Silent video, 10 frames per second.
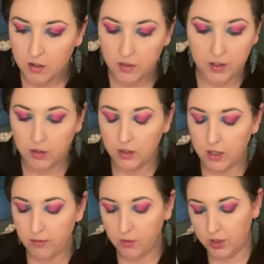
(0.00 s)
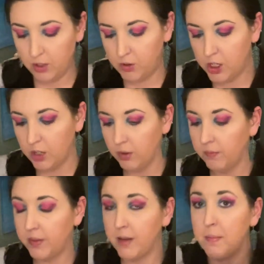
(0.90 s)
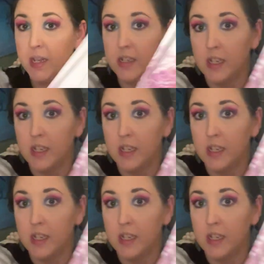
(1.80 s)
they're in love with you too. They've been